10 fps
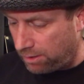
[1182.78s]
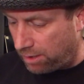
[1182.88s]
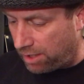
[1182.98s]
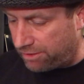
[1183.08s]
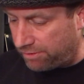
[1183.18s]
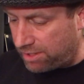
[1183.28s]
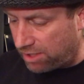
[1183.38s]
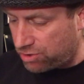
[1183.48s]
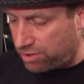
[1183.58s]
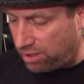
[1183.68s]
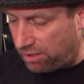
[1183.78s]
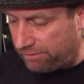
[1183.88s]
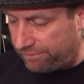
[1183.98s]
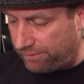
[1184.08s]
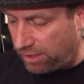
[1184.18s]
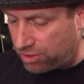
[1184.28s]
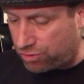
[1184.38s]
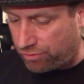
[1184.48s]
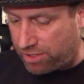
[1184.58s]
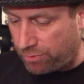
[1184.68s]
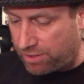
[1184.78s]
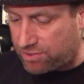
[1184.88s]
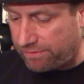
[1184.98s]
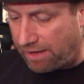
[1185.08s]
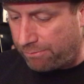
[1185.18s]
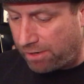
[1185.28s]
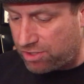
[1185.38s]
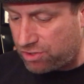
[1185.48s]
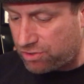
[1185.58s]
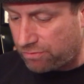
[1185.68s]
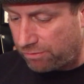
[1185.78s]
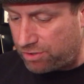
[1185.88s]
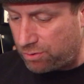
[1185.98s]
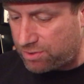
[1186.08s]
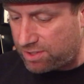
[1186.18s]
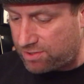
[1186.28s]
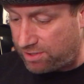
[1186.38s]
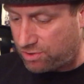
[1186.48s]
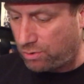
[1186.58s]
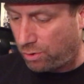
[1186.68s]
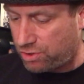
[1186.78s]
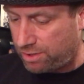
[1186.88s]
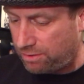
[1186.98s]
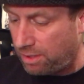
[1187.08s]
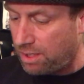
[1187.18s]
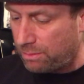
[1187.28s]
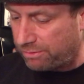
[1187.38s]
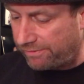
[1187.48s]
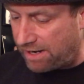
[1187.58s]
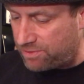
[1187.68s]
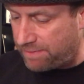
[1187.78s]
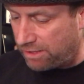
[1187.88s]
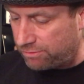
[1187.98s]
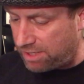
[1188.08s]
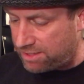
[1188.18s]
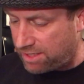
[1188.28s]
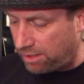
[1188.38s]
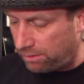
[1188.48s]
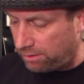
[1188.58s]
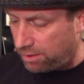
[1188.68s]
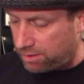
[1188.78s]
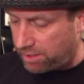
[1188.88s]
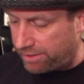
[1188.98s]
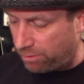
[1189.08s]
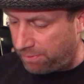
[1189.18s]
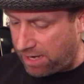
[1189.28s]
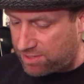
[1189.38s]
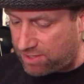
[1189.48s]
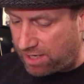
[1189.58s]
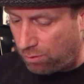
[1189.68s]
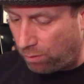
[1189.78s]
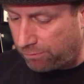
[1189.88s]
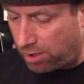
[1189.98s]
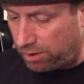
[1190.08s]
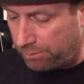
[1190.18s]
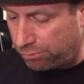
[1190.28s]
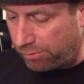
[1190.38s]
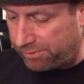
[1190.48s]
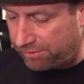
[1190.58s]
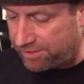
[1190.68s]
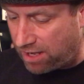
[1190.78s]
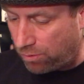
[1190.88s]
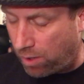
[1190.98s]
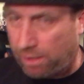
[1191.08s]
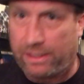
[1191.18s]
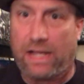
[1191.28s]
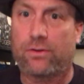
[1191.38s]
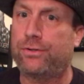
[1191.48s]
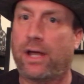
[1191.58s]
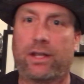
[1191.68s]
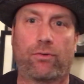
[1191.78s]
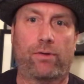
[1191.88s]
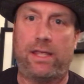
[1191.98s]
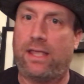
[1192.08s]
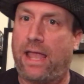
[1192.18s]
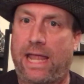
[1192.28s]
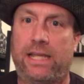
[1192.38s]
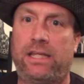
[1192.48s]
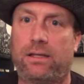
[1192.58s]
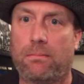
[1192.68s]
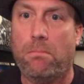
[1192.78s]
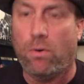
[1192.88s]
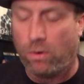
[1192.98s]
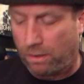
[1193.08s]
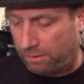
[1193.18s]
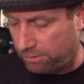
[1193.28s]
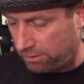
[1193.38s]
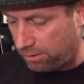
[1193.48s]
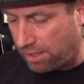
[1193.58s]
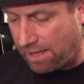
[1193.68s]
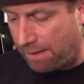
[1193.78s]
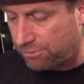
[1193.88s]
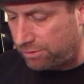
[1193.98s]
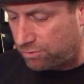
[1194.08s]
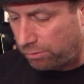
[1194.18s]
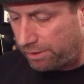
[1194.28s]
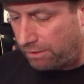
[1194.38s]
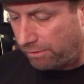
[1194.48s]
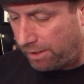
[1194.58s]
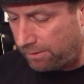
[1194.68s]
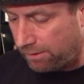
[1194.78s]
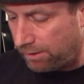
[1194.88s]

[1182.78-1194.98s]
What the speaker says: The reduction of extraneous vibrations reduces distortion, provides better detail, tighter bass, and overall improvement of sound quality. I could not agree any more. I absolutely totally agree.